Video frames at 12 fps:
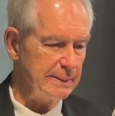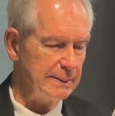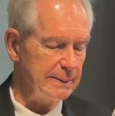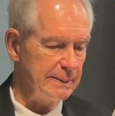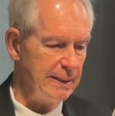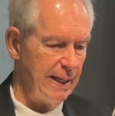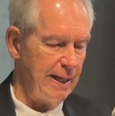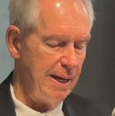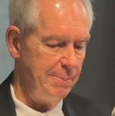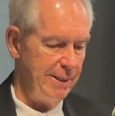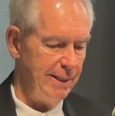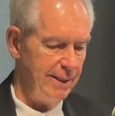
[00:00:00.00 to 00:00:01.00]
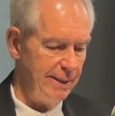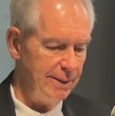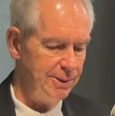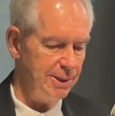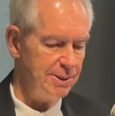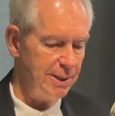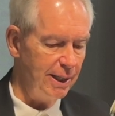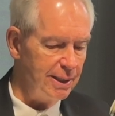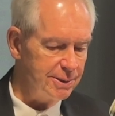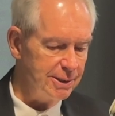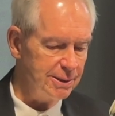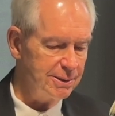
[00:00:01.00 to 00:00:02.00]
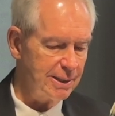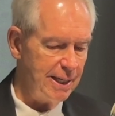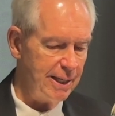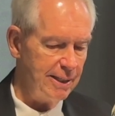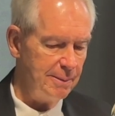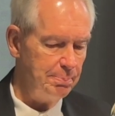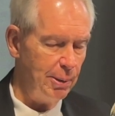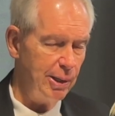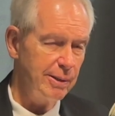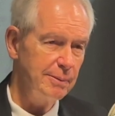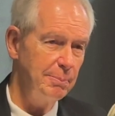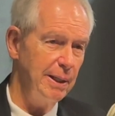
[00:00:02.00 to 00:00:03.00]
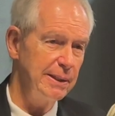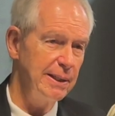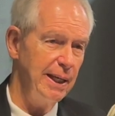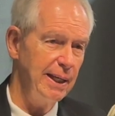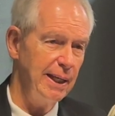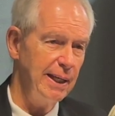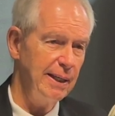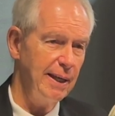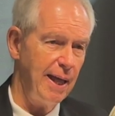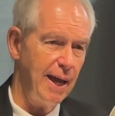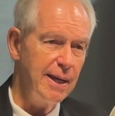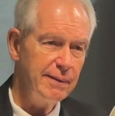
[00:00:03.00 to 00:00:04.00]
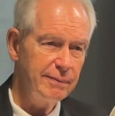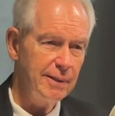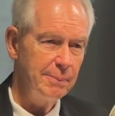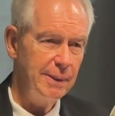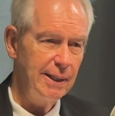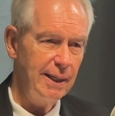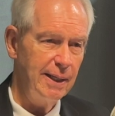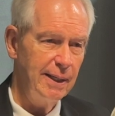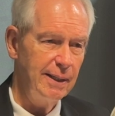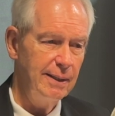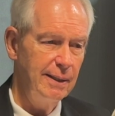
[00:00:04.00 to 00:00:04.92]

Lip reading: it just does. It's kind of part of my daily life. I